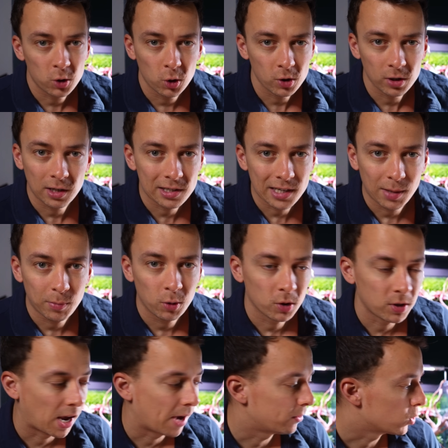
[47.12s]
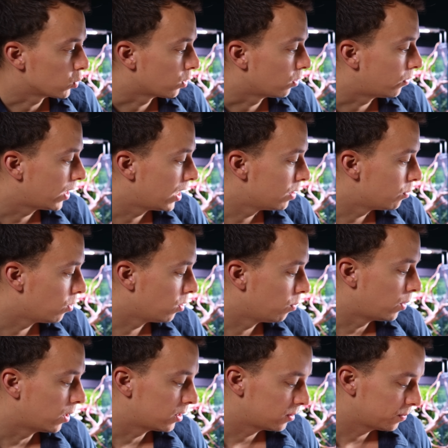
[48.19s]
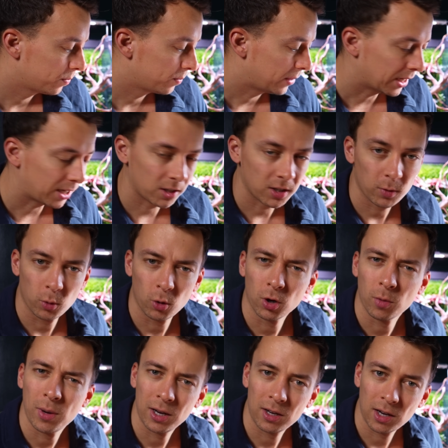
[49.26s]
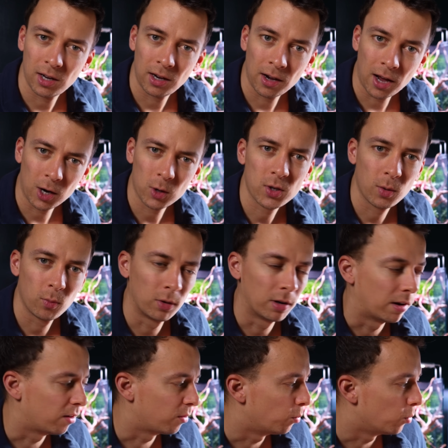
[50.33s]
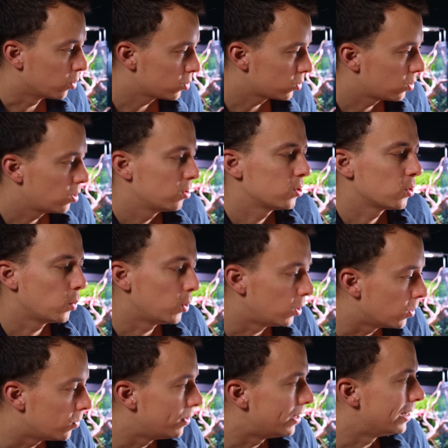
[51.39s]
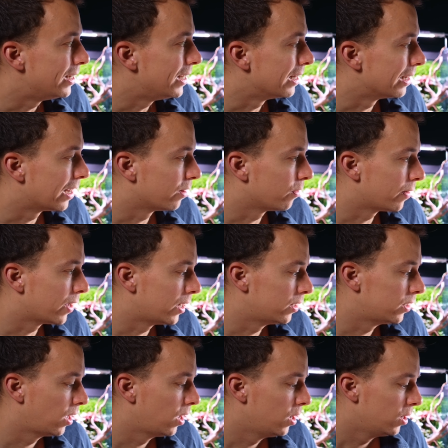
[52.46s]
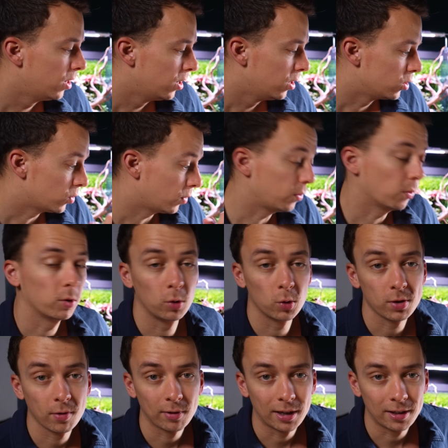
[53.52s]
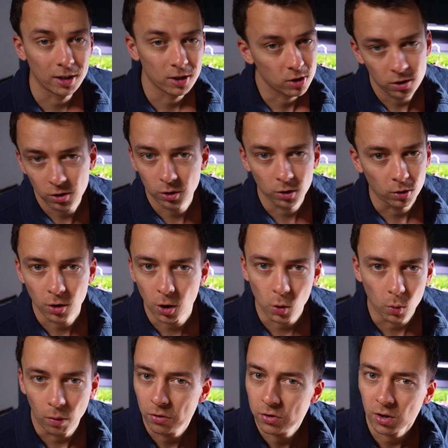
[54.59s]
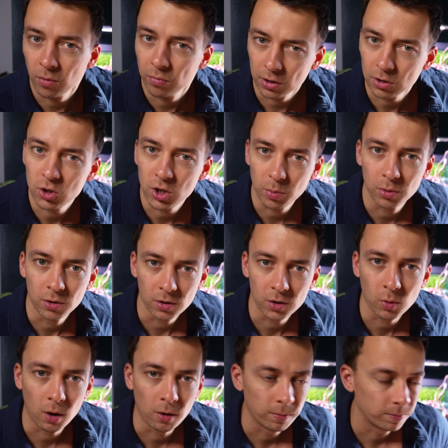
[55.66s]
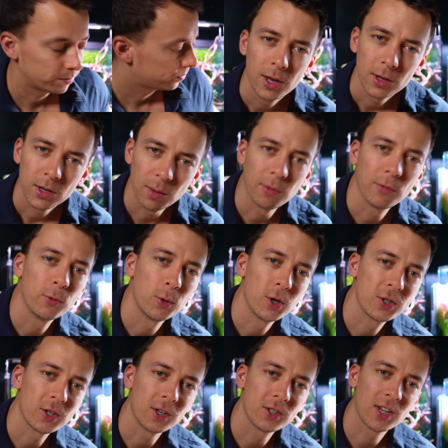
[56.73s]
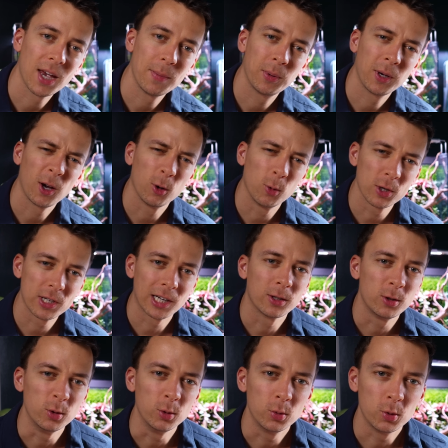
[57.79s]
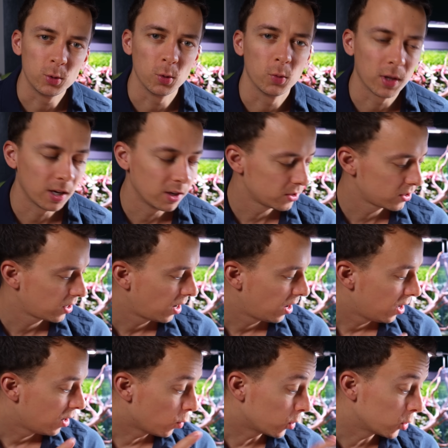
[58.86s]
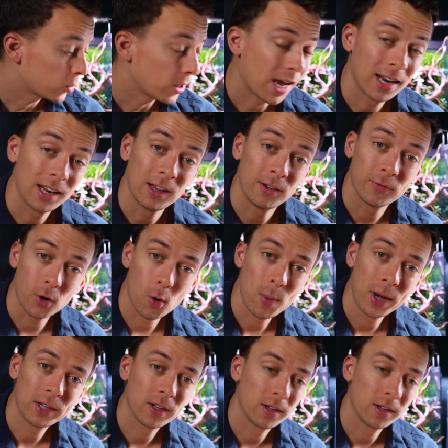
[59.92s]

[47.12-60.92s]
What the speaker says: just using this light because I have this one available, but like I said, we're going to make an aquascape with a lot of moss, so we don't really need a lot of light. So if you want to do something like this, you can go with something cheaper as well. Now before I start scaping, I always like to do two things. One is to add a foam mat